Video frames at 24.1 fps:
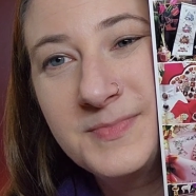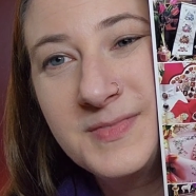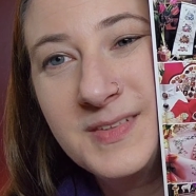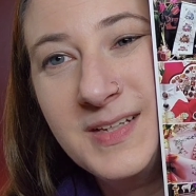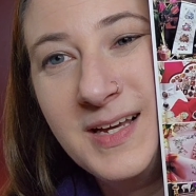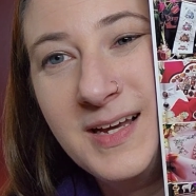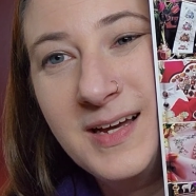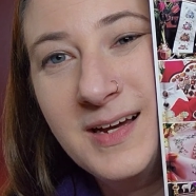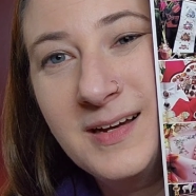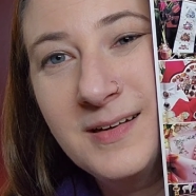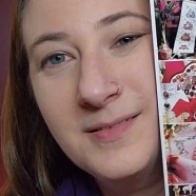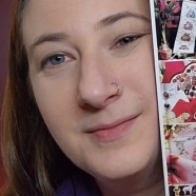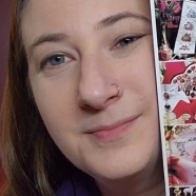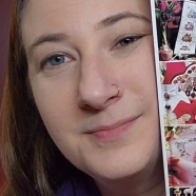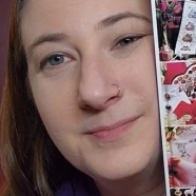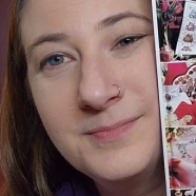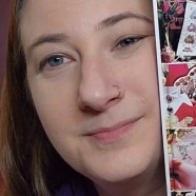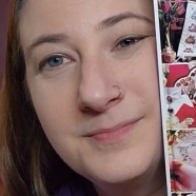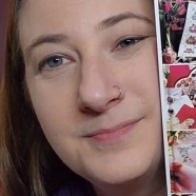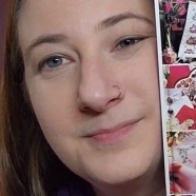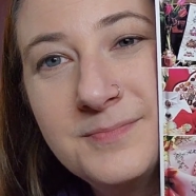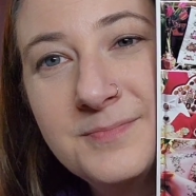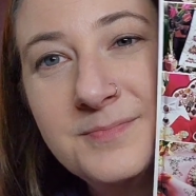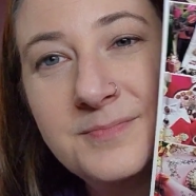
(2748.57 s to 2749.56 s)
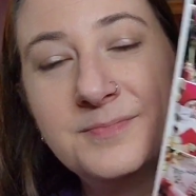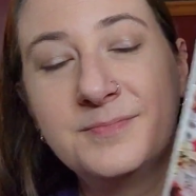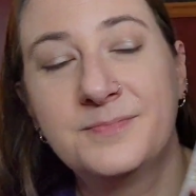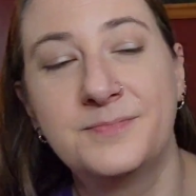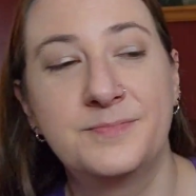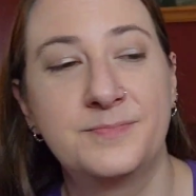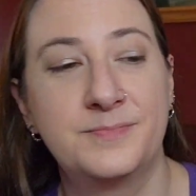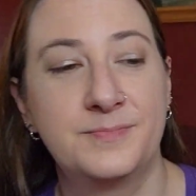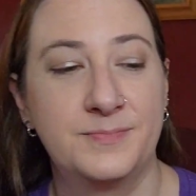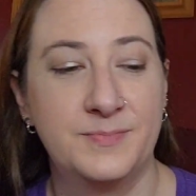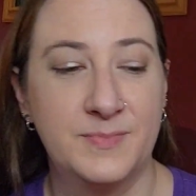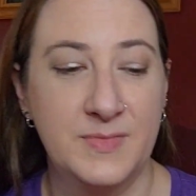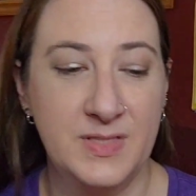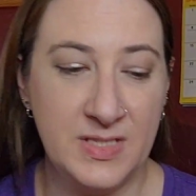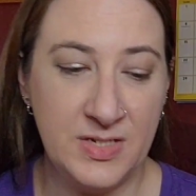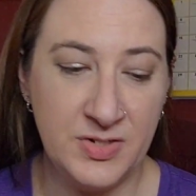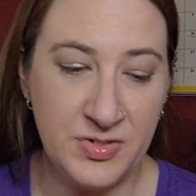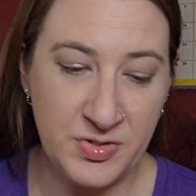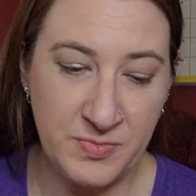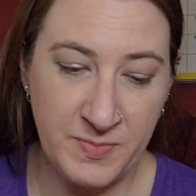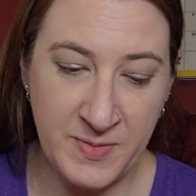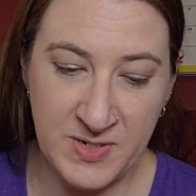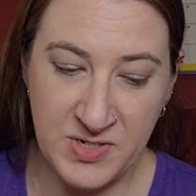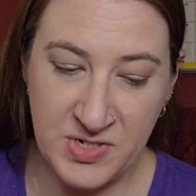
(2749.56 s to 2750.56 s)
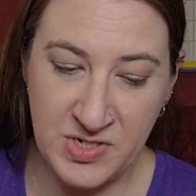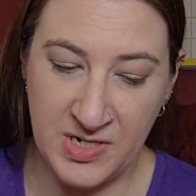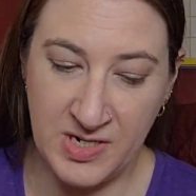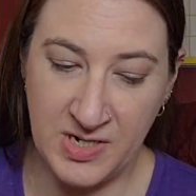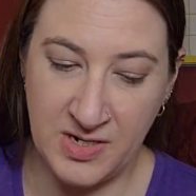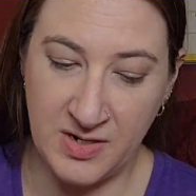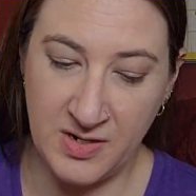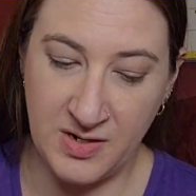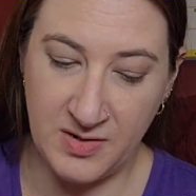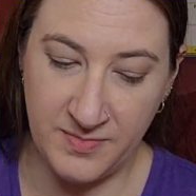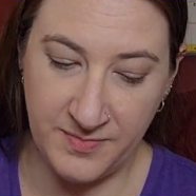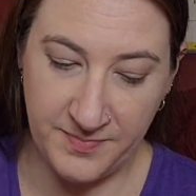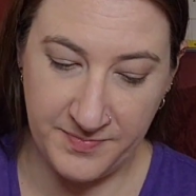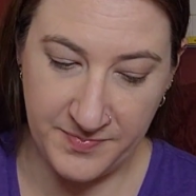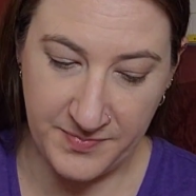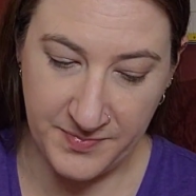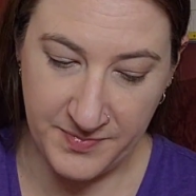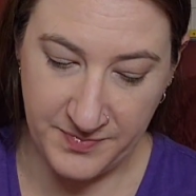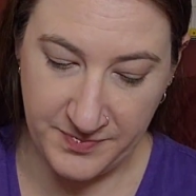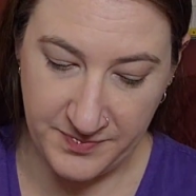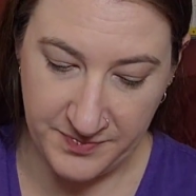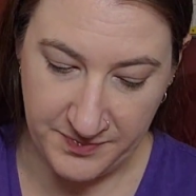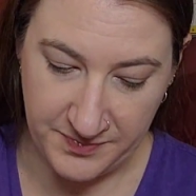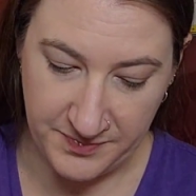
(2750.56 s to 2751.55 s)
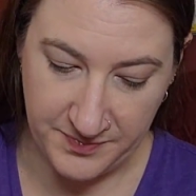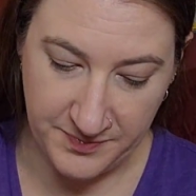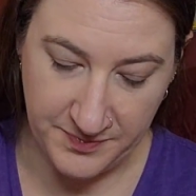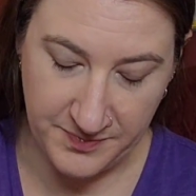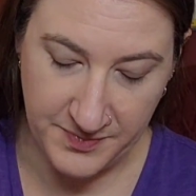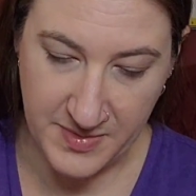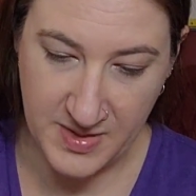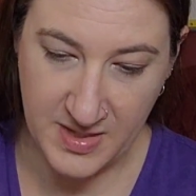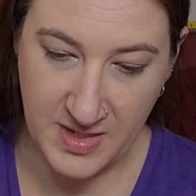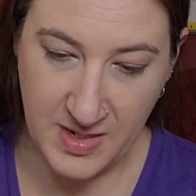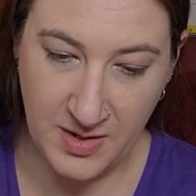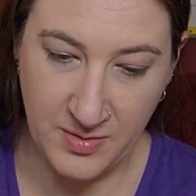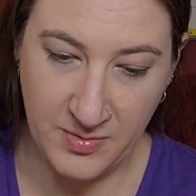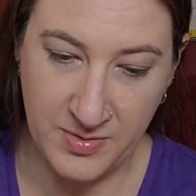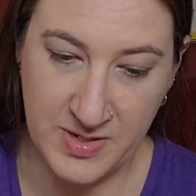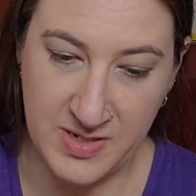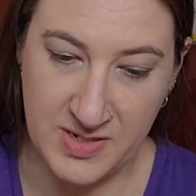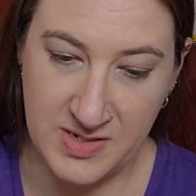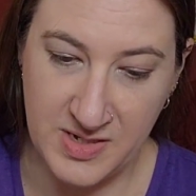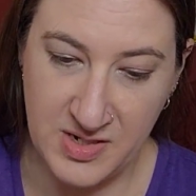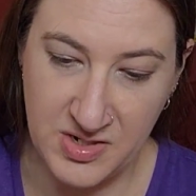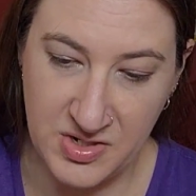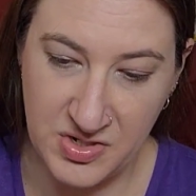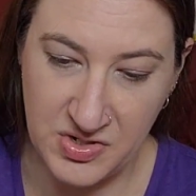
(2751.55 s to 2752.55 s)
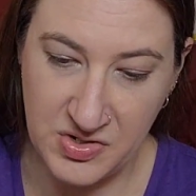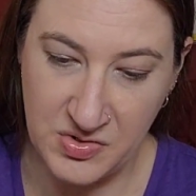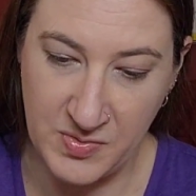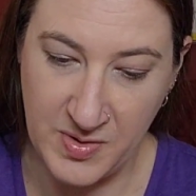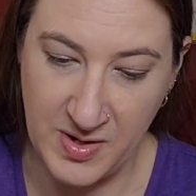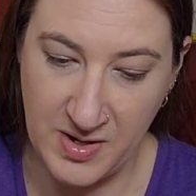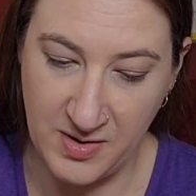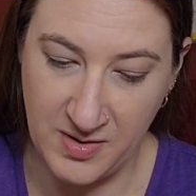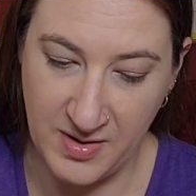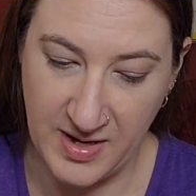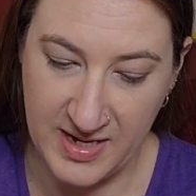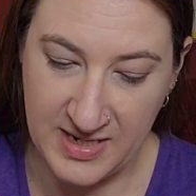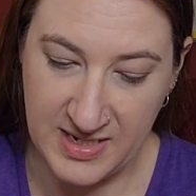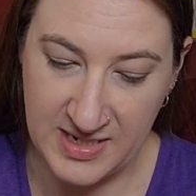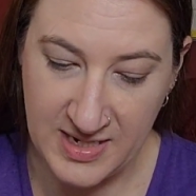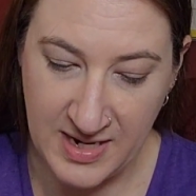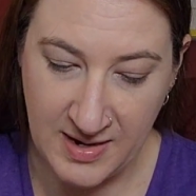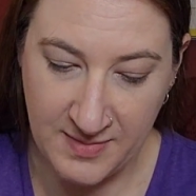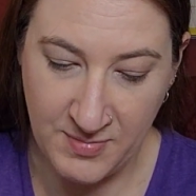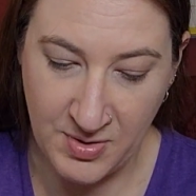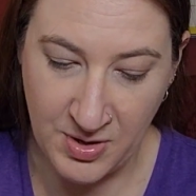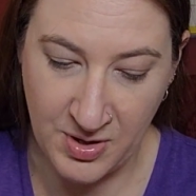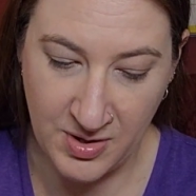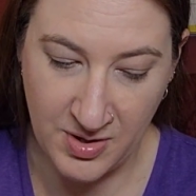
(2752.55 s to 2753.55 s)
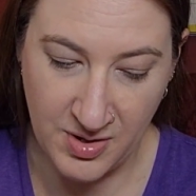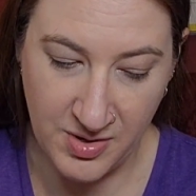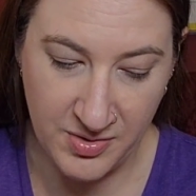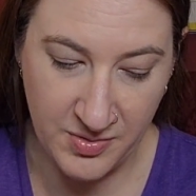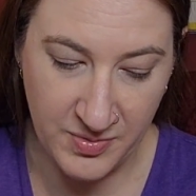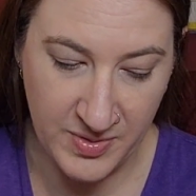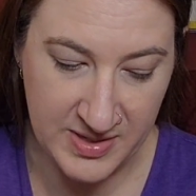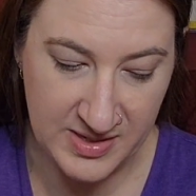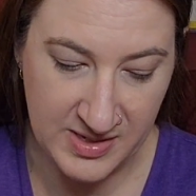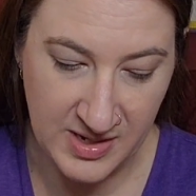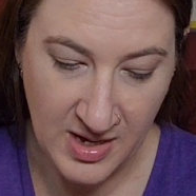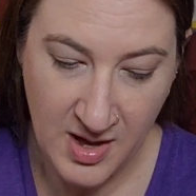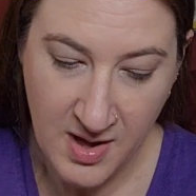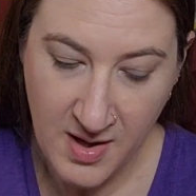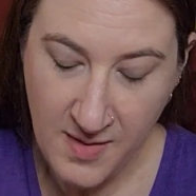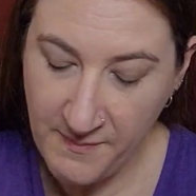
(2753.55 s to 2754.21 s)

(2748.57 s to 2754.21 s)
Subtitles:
Yeah. And there's a bunch in here that I want to stitch as well. I did not mark all the ones.